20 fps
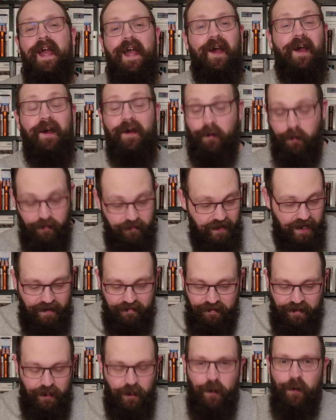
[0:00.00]
or if you
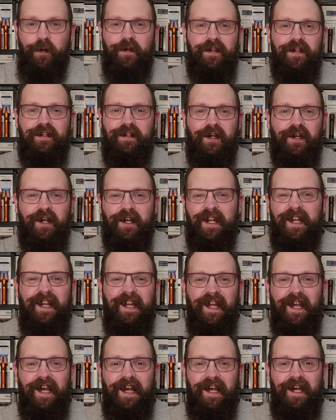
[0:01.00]
have glow-in-the-dark
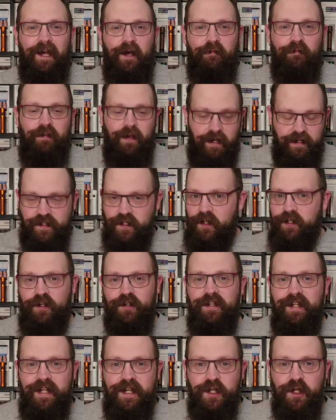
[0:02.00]
effects on your
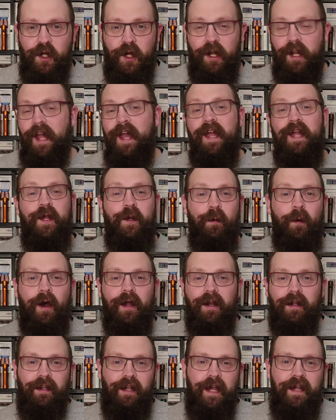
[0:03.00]
t-shirt, you
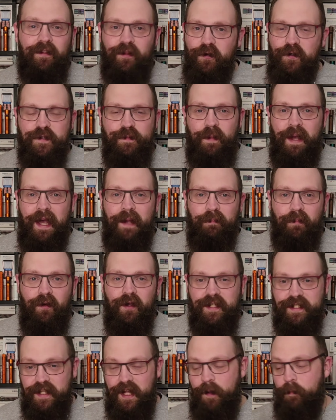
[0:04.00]
want to light those bad
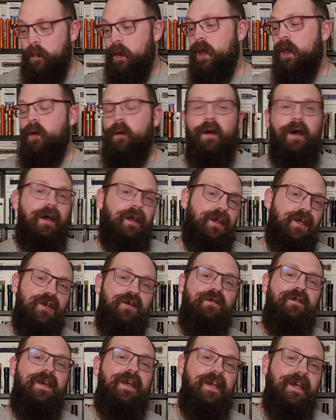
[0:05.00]
boys up, well,
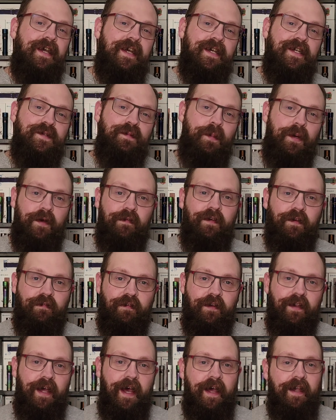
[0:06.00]
UV is perfect
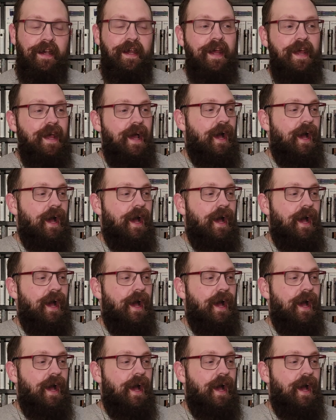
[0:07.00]
for that.